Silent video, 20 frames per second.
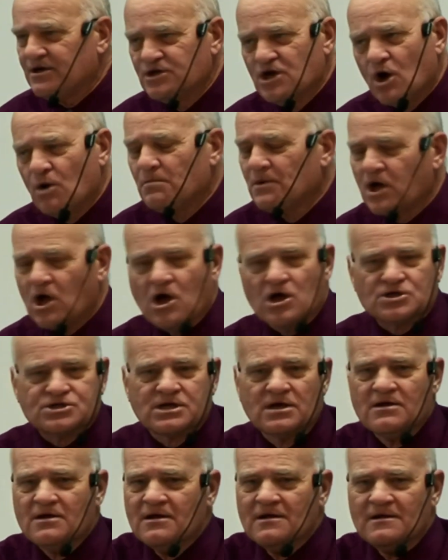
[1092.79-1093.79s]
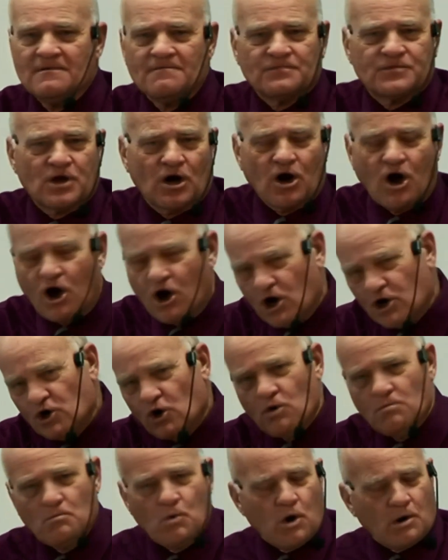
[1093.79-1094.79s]
No, because there are no
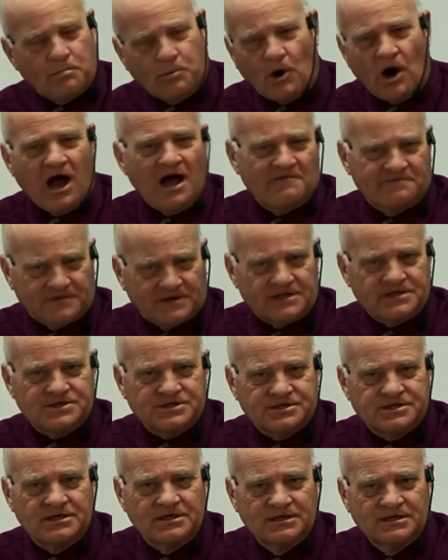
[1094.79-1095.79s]
more prophets.